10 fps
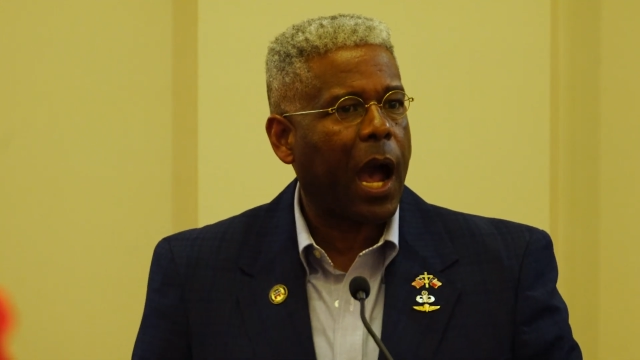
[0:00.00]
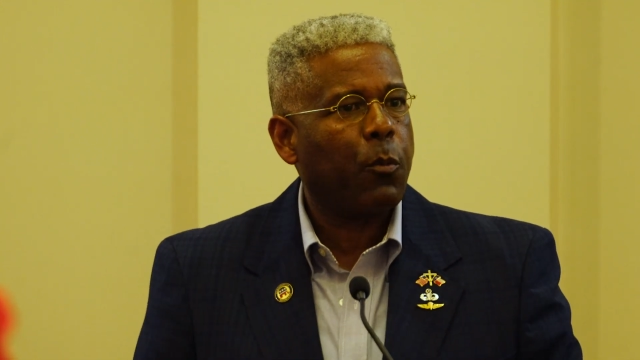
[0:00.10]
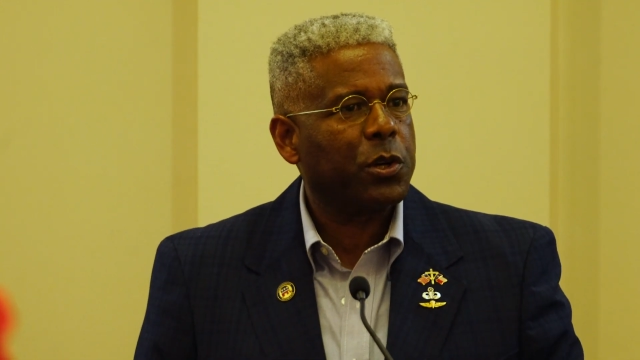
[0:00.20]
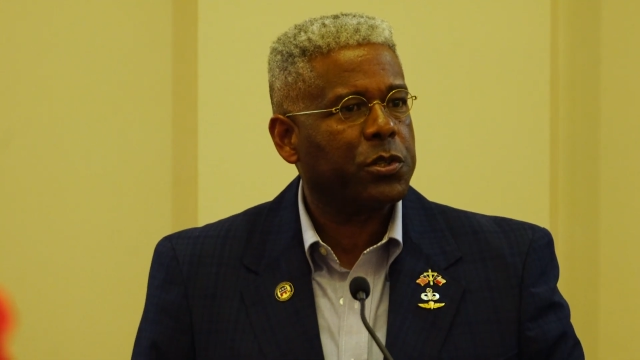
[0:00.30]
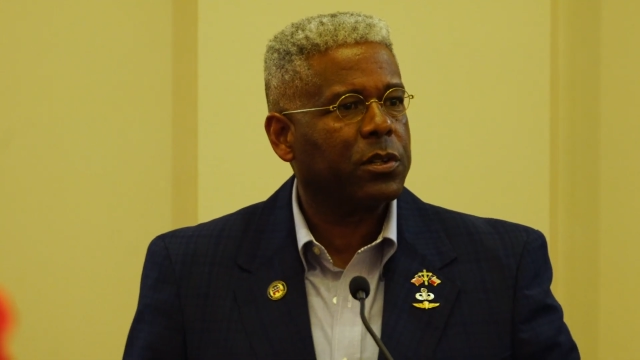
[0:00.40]
I
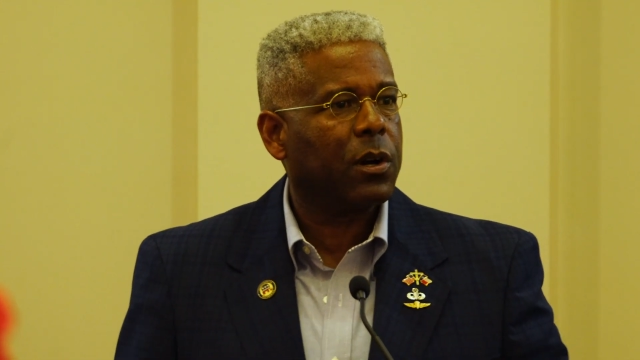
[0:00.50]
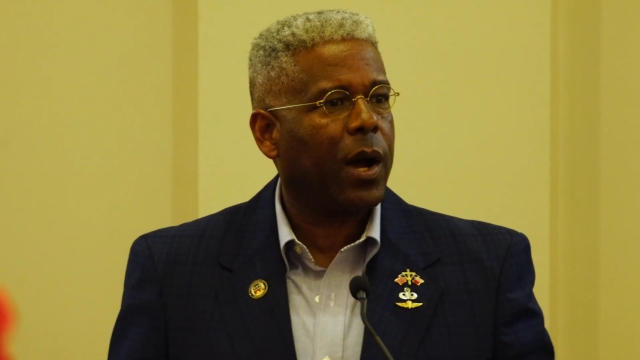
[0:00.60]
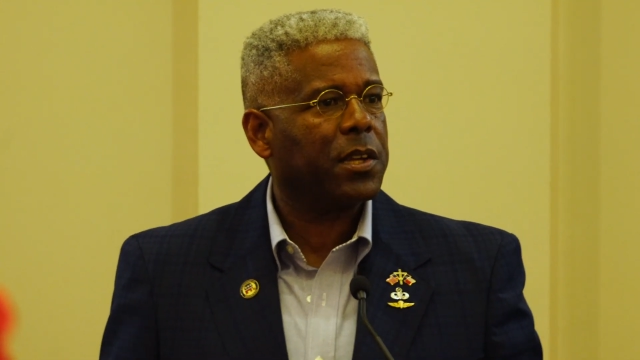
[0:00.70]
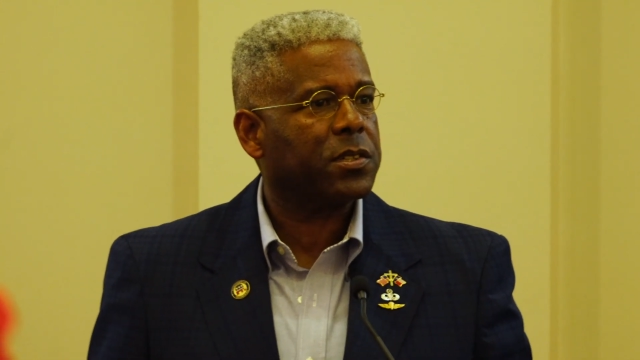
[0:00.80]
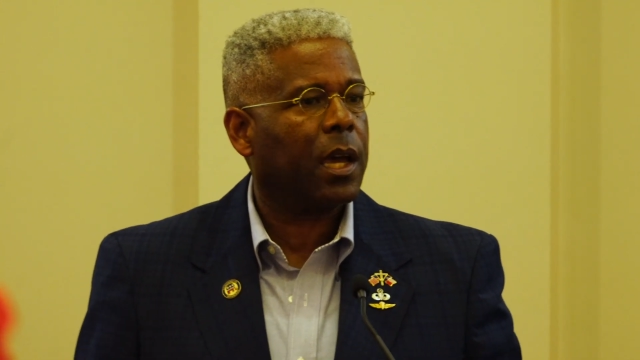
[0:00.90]
want you to
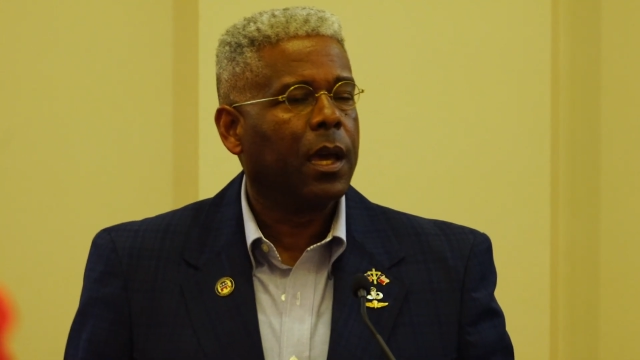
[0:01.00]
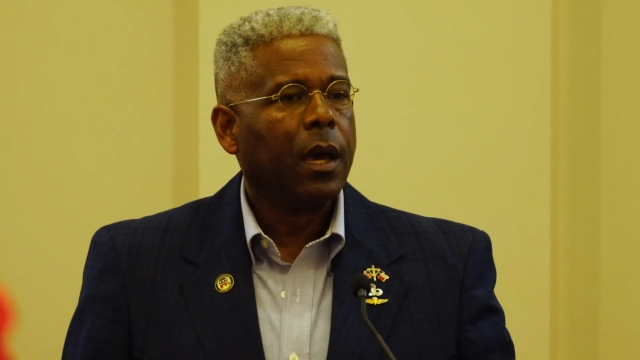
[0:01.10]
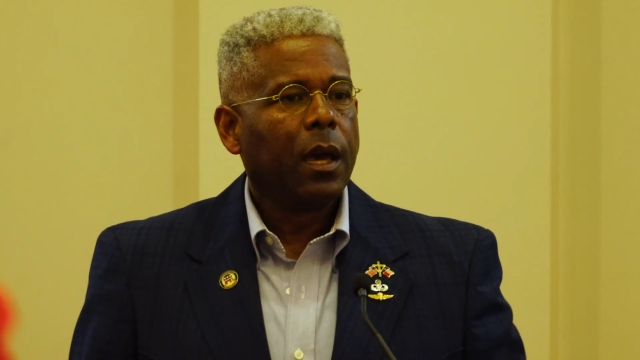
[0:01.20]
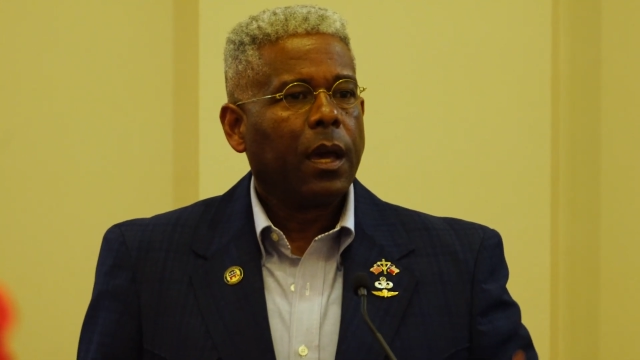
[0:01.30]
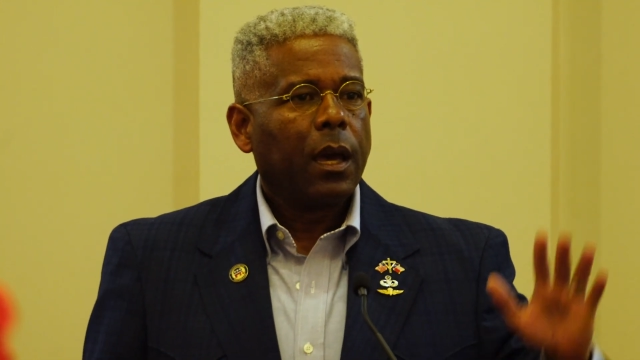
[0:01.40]
go out and say,
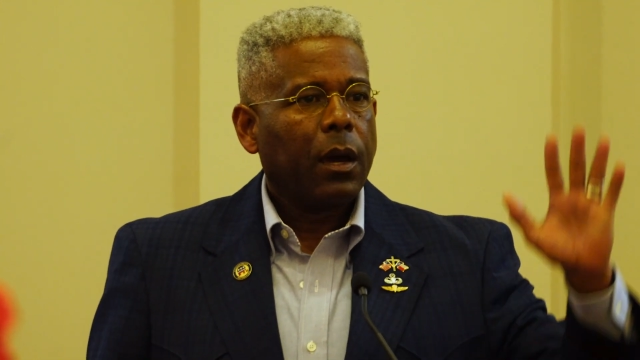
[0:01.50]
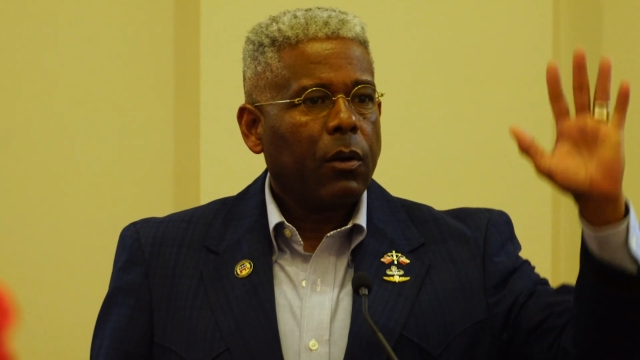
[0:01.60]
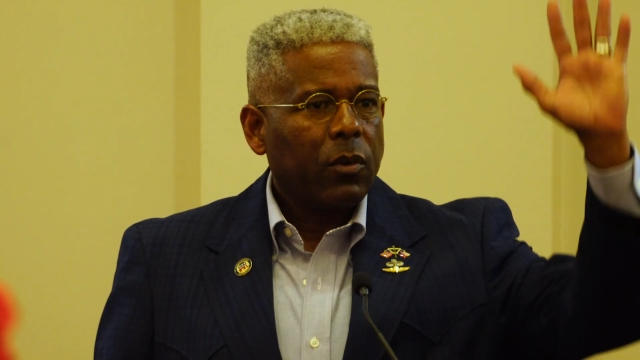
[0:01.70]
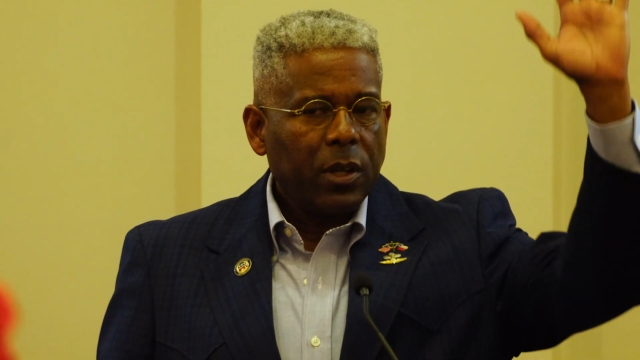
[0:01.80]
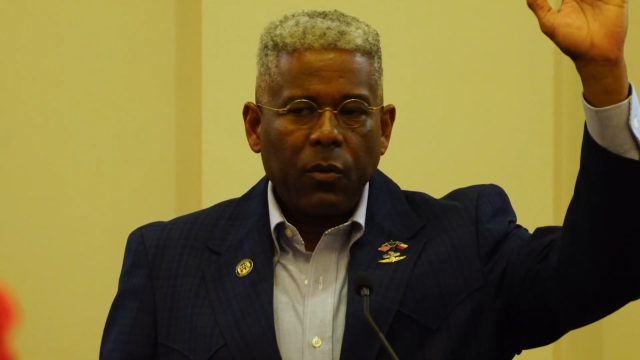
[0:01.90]

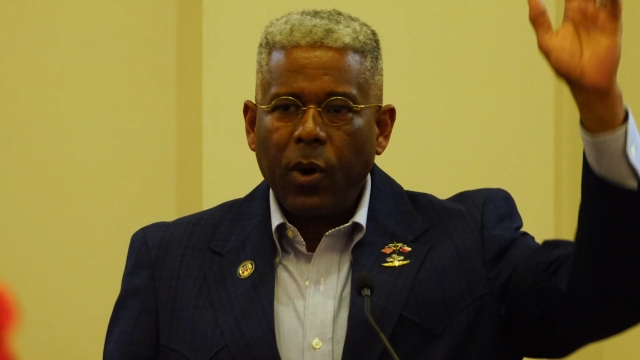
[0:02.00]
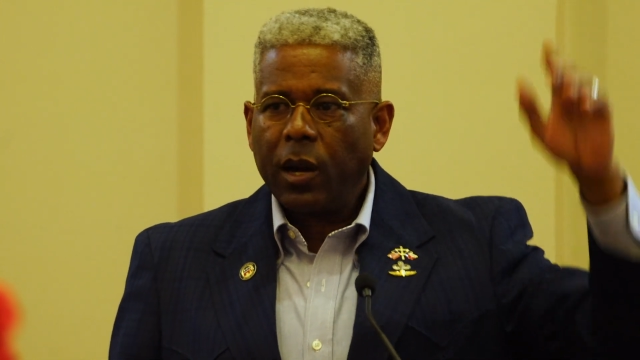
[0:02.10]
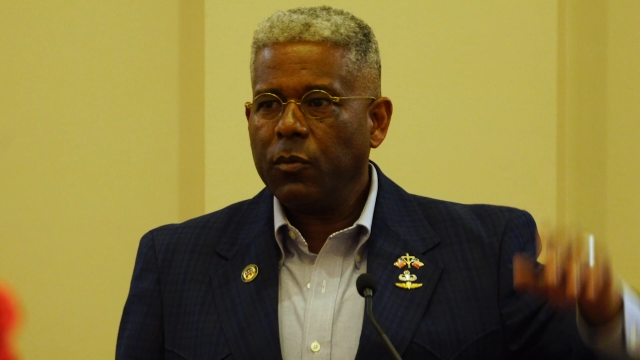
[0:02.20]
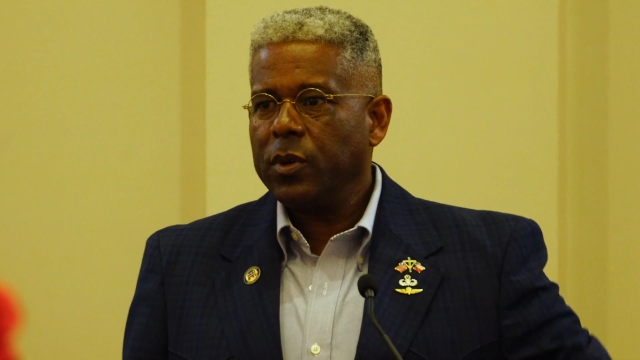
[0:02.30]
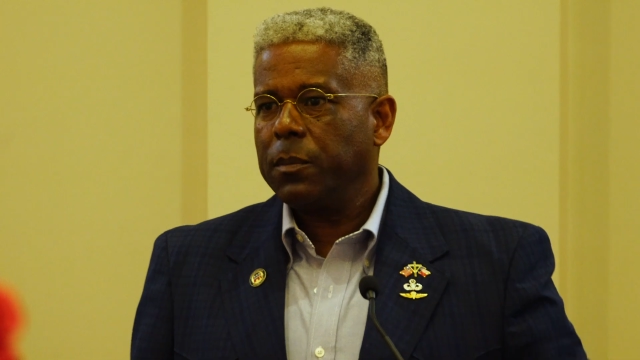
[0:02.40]
well then
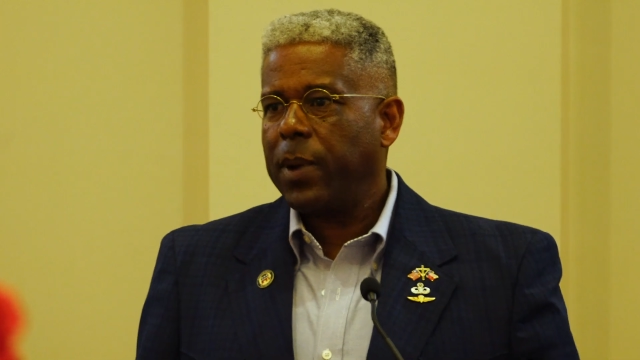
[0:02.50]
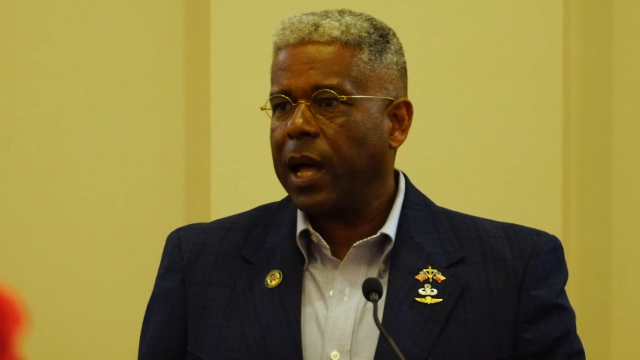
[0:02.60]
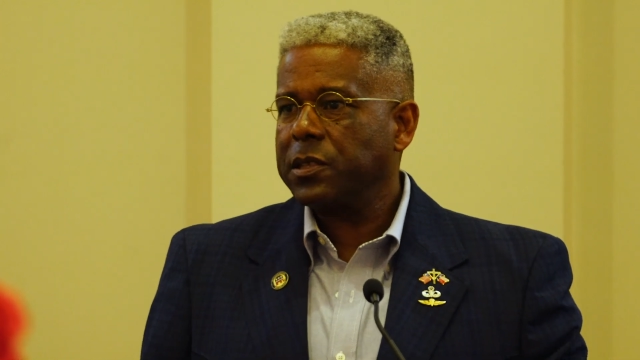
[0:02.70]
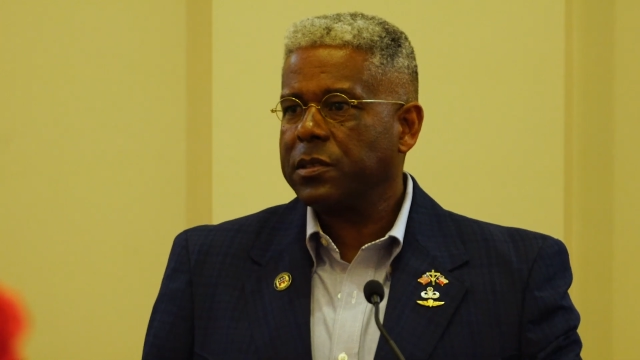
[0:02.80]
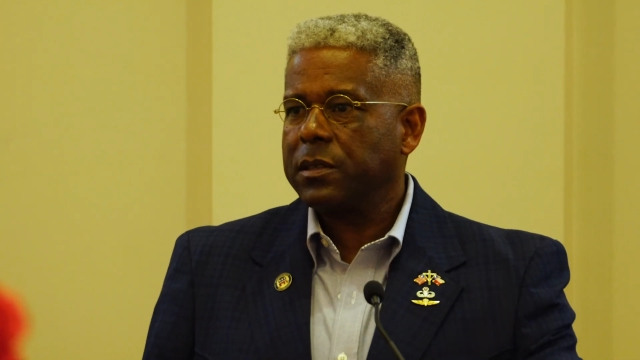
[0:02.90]
why don't we
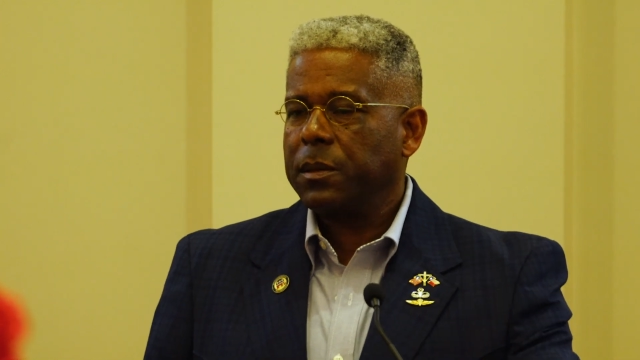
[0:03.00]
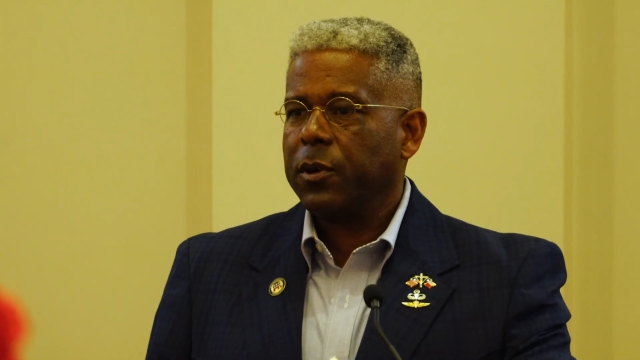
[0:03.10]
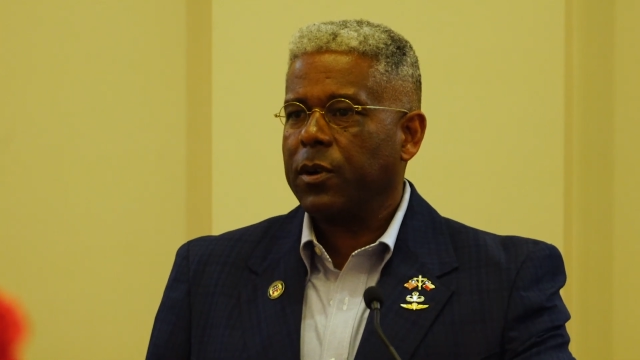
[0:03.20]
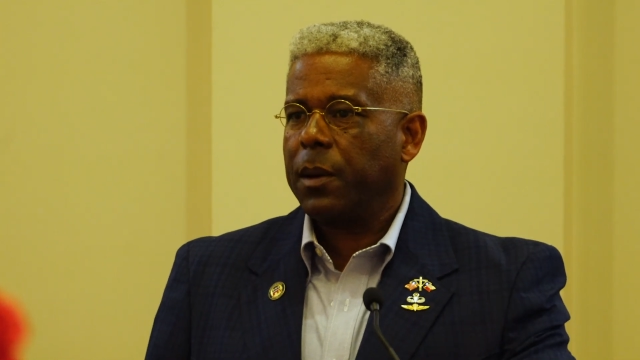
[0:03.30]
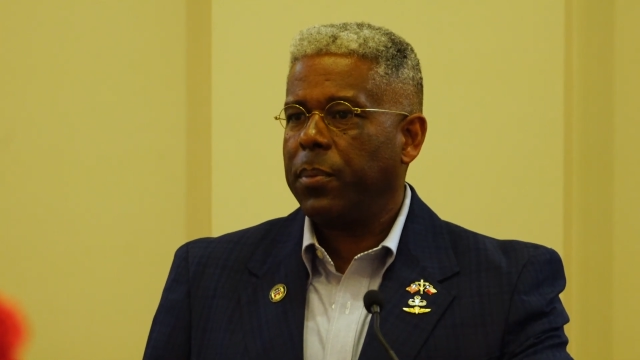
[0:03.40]
abolish the
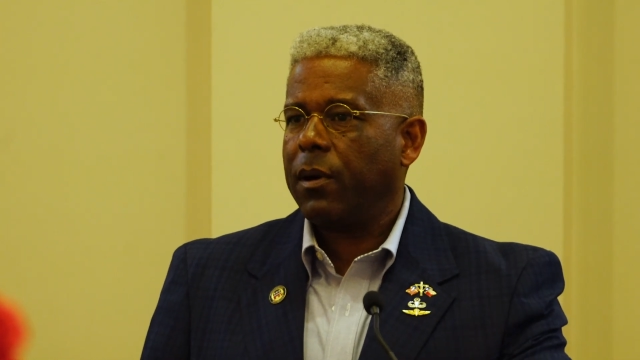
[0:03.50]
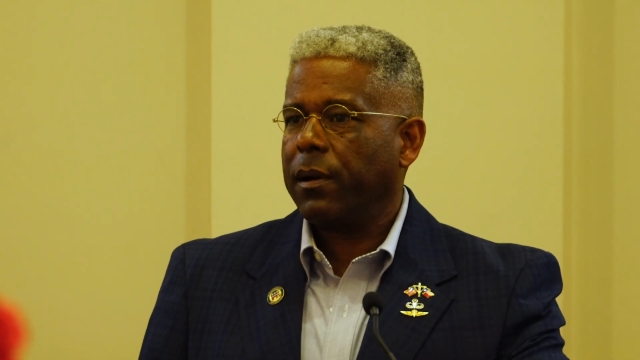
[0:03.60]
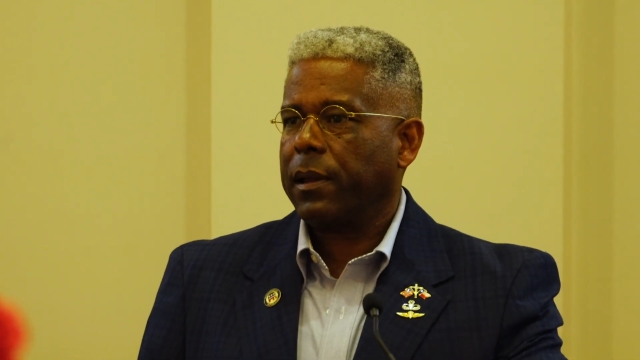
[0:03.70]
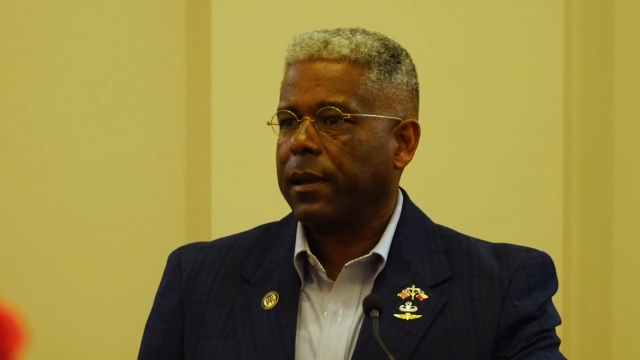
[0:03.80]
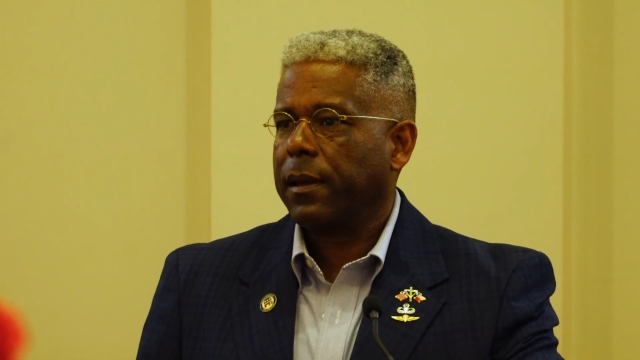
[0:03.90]
Democratic
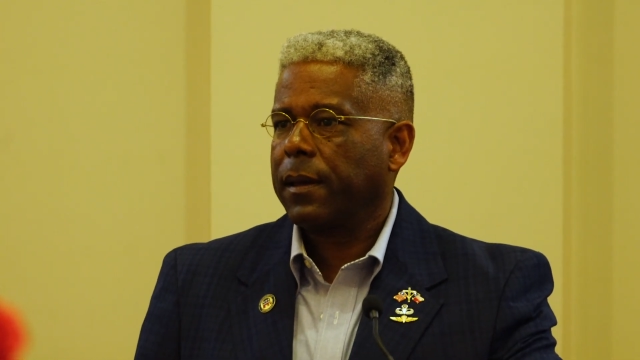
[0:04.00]
Party?